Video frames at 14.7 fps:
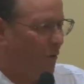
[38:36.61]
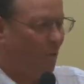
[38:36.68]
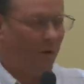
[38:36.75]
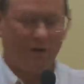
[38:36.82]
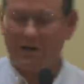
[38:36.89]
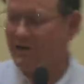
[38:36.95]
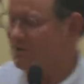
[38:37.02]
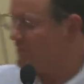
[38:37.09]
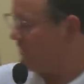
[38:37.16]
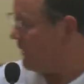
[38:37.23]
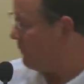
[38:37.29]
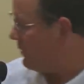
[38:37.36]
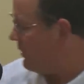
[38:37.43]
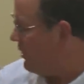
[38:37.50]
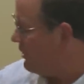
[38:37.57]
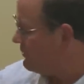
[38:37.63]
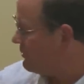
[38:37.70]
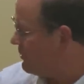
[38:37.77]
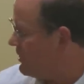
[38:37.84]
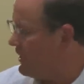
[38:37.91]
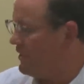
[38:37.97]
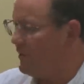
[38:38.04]
We're going to set up an
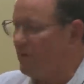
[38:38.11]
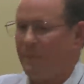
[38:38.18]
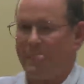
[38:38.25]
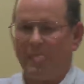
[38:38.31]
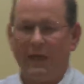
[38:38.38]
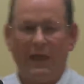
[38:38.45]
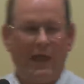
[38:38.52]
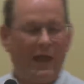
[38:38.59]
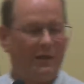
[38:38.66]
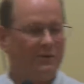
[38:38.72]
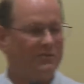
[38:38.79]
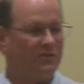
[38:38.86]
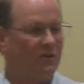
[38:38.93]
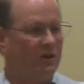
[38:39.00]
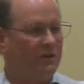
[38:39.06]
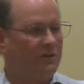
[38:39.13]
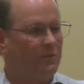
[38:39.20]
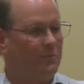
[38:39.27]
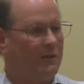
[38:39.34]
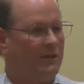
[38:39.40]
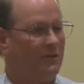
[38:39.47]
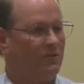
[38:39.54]
altar here, and it's going to
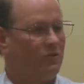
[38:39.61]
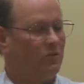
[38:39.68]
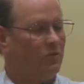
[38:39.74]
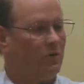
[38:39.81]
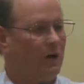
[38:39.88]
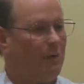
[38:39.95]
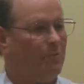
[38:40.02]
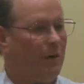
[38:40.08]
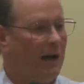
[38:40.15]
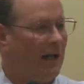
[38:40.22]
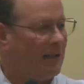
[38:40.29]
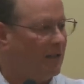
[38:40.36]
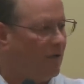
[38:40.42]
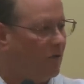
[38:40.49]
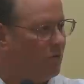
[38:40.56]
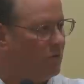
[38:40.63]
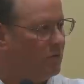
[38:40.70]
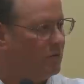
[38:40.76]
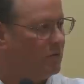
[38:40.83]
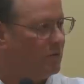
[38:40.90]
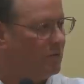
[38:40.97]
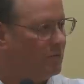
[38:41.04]
be to Apollo.
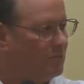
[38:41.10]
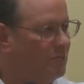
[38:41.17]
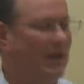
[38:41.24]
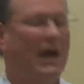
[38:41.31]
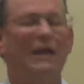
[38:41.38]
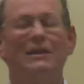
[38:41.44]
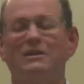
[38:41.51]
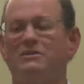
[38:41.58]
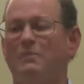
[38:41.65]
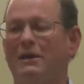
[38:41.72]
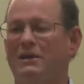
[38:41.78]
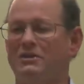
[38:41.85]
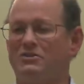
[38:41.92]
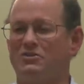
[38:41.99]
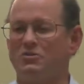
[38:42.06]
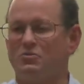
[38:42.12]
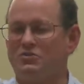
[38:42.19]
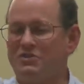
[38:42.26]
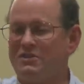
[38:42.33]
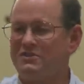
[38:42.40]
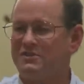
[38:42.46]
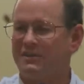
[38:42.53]
Now let's make it
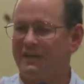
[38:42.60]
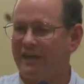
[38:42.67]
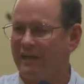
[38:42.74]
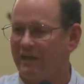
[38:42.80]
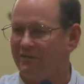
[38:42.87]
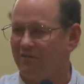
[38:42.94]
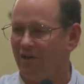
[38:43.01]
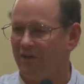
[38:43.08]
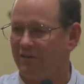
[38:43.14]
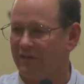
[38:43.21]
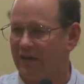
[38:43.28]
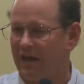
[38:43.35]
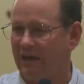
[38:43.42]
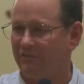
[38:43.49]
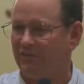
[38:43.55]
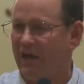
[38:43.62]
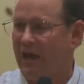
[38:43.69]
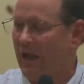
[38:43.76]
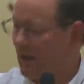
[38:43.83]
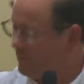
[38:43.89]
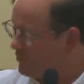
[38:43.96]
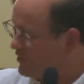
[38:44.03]
Zeus. He's the king of all the gods.
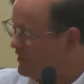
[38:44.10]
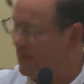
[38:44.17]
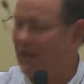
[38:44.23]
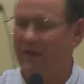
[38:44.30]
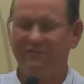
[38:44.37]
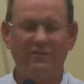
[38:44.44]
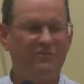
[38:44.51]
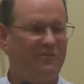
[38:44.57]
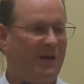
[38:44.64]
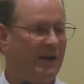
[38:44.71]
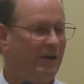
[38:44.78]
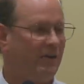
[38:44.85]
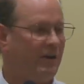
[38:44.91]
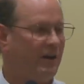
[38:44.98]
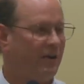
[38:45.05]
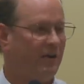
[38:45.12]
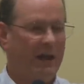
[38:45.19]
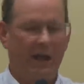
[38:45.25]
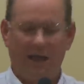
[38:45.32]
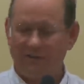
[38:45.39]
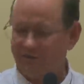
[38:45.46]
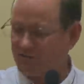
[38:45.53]
And we're going to have a fire here,
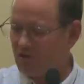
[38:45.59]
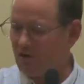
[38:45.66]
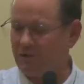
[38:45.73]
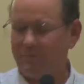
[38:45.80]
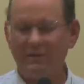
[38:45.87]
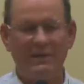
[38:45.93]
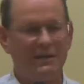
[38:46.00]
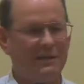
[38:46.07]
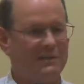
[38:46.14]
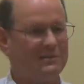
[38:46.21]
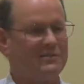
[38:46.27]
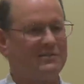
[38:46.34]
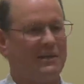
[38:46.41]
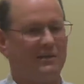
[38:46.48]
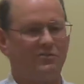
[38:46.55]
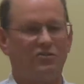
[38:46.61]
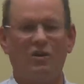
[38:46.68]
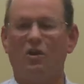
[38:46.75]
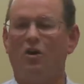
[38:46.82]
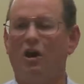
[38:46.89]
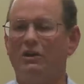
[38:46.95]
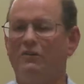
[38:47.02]
and there's going to be incense,
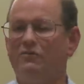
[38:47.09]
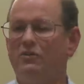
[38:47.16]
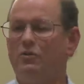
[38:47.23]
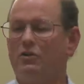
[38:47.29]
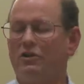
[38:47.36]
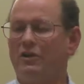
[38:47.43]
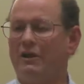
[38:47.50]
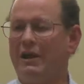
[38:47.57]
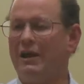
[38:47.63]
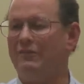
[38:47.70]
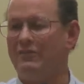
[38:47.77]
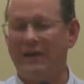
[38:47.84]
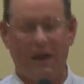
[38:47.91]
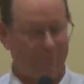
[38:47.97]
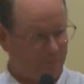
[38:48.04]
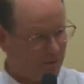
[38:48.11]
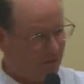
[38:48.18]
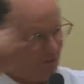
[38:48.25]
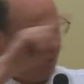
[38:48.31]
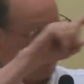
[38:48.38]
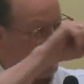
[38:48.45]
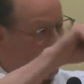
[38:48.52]
and all of you are going to have the
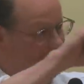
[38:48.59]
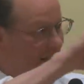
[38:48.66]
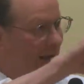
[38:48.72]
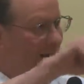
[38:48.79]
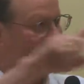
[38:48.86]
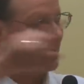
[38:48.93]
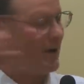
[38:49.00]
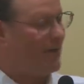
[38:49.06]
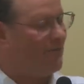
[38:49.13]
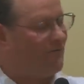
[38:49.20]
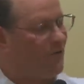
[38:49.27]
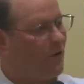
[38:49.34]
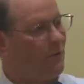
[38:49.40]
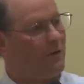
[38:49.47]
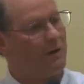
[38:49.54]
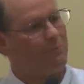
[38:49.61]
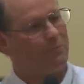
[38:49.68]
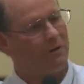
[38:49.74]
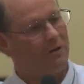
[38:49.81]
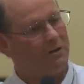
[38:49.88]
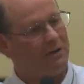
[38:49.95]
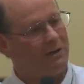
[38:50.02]
opportunity to come forward and
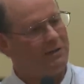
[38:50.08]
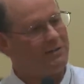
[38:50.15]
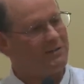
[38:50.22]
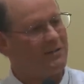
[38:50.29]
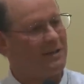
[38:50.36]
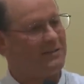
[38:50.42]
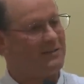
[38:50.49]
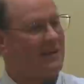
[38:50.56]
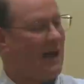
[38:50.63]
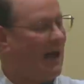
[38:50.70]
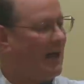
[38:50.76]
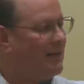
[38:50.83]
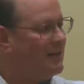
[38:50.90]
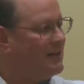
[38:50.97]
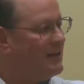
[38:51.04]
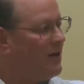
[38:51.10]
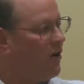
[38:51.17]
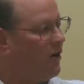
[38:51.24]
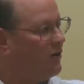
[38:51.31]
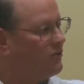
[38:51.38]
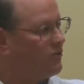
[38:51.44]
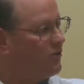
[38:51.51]
burn incense on the
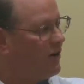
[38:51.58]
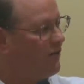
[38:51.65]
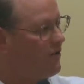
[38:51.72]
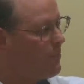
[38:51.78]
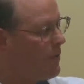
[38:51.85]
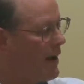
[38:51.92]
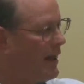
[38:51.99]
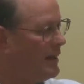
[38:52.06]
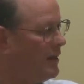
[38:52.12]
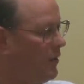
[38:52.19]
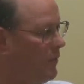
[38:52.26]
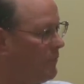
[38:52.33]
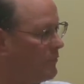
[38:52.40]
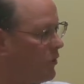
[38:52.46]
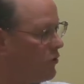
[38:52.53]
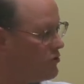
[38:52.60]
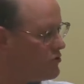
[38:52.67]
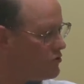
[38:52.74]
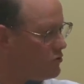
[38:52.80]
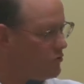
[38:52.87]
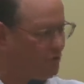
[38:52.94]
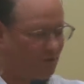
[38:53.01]
altar of Apollo or
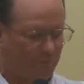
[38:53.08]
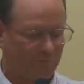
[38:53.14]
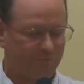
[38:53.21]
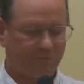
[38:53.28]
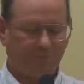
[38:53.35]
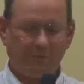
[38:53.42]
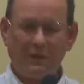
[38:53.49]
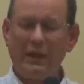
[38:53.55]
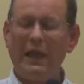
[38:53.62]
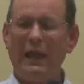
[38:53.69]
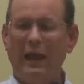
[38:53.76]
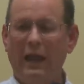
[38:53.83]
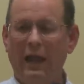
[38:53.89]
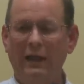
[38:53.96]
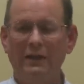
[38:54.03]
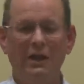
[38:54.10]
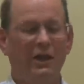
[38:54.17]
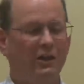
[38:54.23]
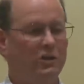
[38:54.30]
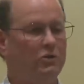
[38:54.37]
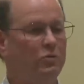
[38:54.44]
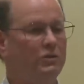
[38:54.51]
Zeus. And
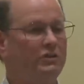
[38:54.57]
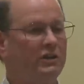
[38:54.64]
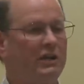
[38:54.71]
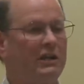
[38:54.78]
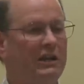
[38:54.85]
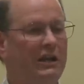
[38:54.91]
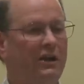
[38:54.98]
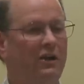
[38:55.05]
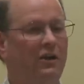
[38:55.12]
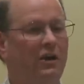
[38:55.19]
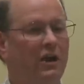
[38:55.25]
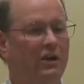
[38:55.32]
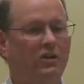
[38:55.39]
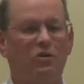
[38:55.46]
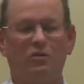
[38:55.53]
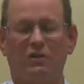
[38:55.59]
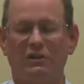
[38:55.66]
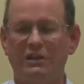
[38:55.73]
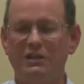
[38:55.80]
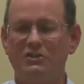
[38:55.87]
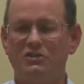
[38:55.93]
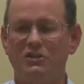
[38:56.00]
you will declare your
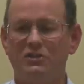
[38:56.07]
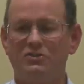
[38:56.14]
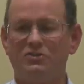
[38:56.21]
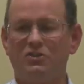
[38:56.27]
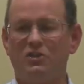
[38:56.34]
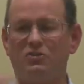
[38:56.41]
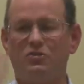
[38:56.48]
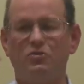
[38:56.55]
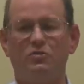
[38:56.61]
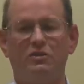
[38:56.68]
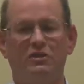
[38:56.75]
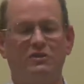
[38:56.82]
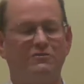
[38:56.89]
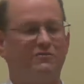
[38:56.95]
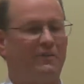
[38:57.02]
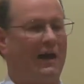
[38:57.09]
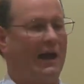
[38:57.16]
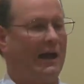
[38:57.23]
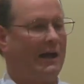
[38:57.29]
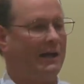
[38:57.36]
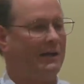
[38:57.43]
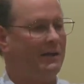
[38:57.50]
allegiance to the
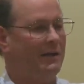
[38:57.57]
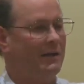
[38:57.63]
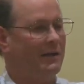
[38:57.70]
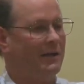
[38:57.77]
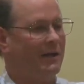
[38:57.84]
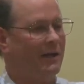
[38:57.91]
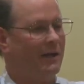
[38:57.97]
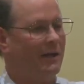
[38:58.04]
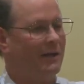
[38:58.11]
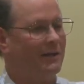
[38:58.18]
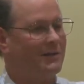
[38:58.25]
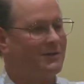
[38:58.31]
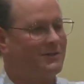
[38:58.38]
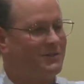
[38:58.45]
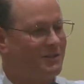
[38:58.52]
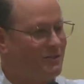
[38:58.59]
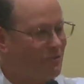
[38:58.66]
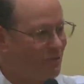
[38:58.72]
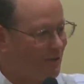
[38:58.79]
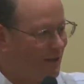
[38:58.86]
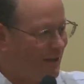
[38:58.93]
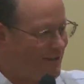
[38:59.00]
divine
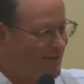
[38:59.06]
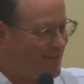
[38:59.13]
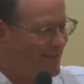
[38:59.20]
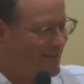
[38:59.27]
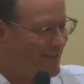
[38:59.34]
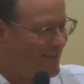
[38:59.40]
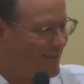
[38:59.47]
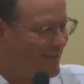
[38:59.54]
Caesar Augustus."